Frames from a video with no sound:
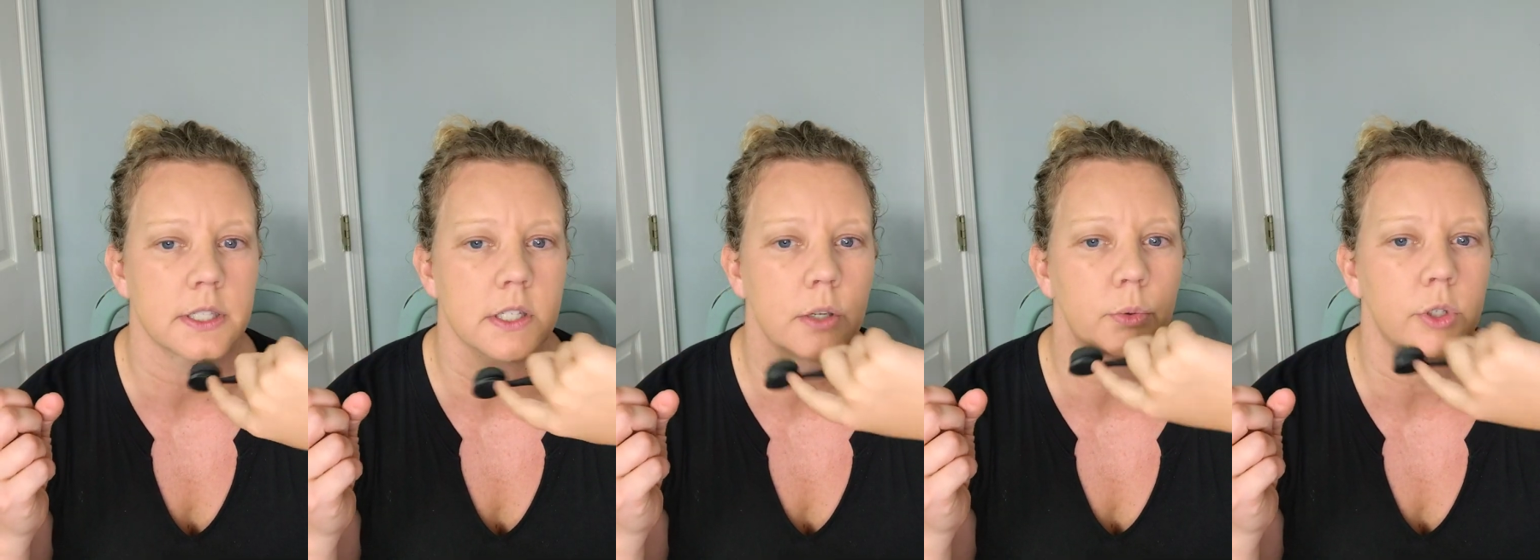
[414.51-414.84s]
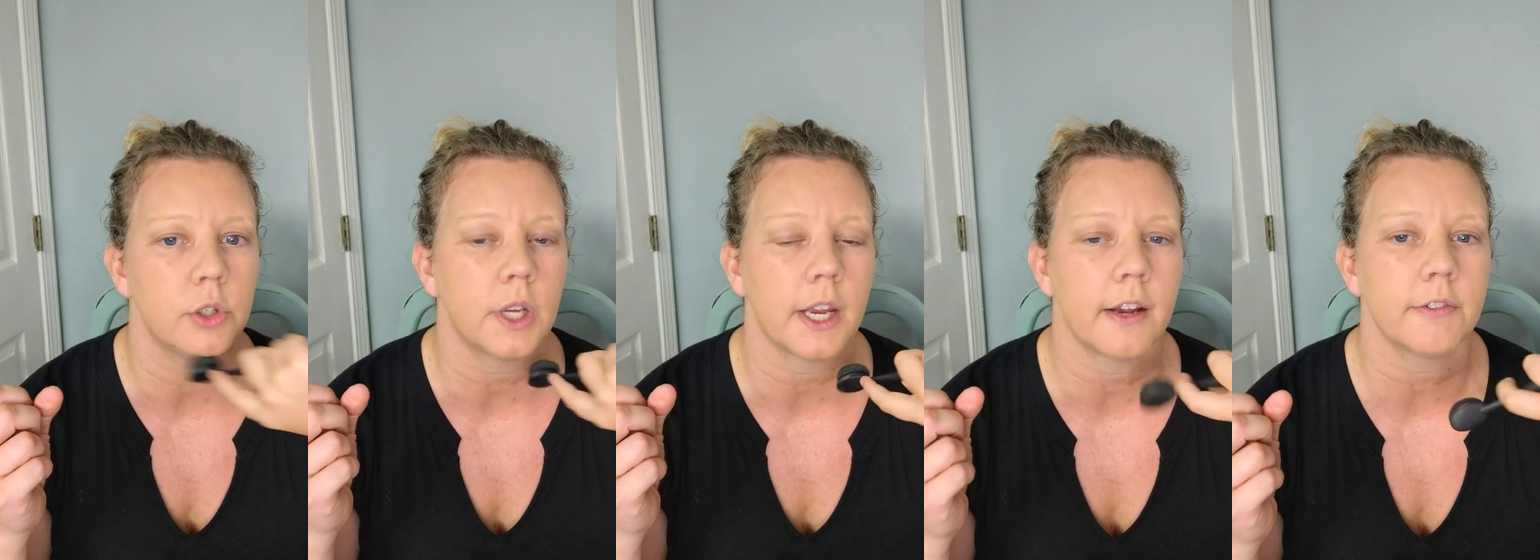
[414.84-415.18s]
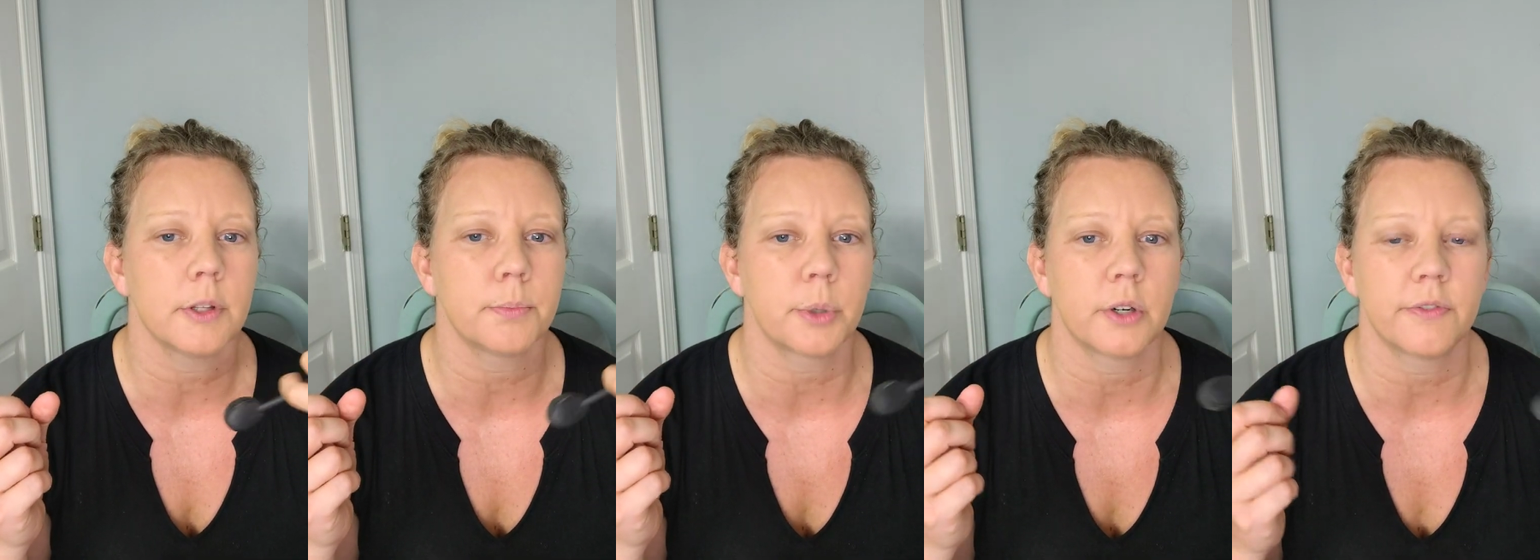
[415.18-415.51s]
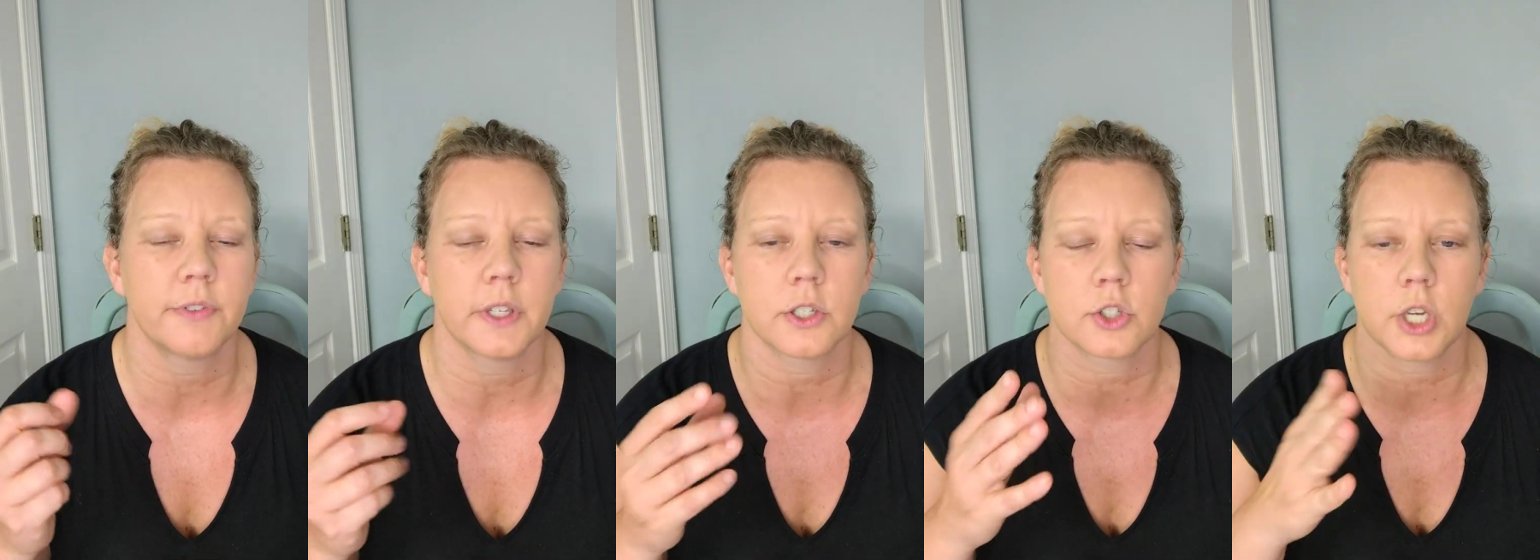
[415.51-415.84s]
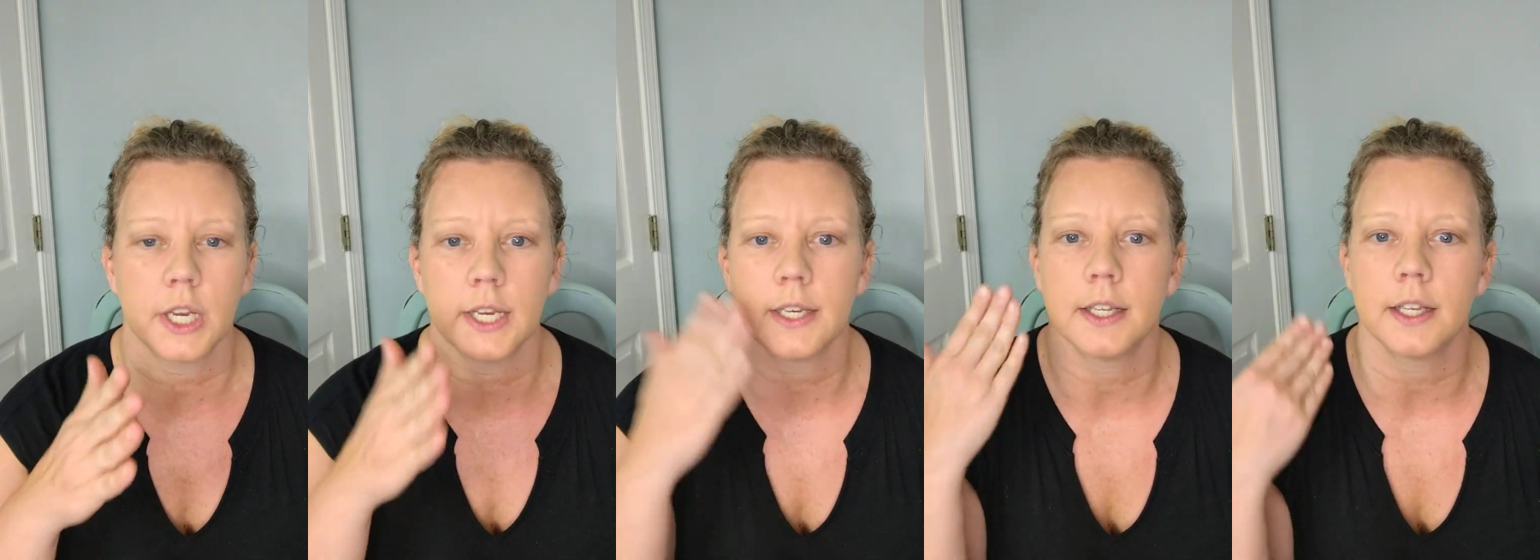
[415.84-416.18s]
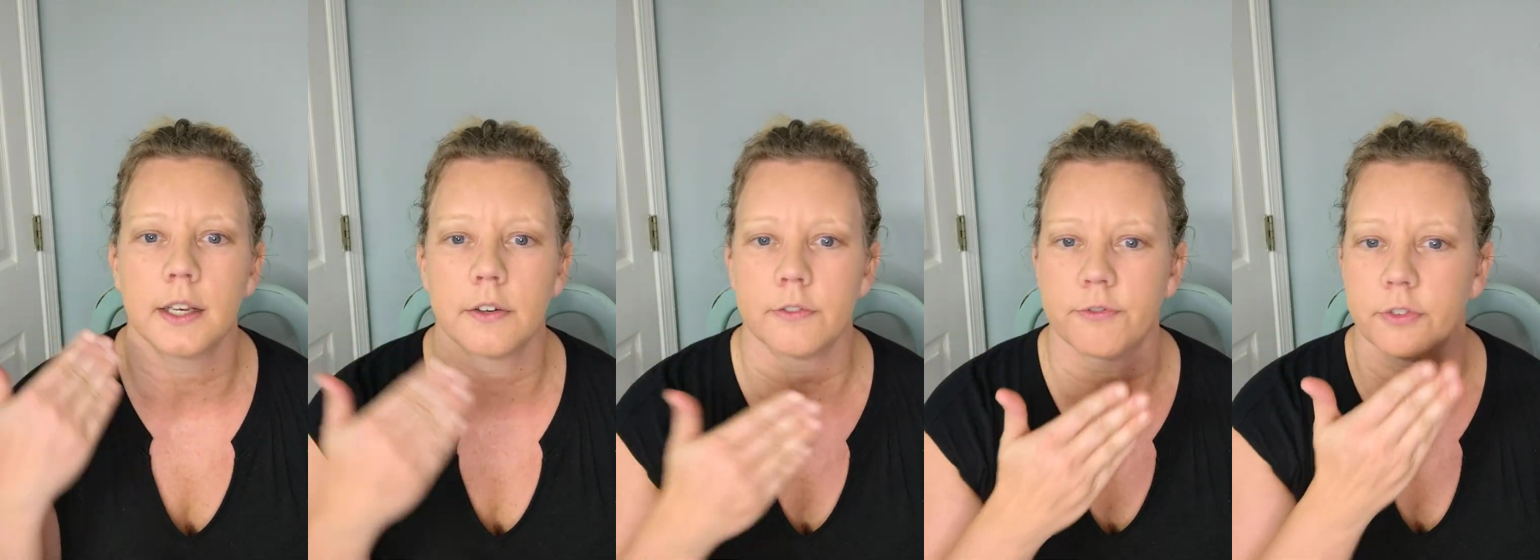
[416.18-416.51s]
So when you have the perfect shade, it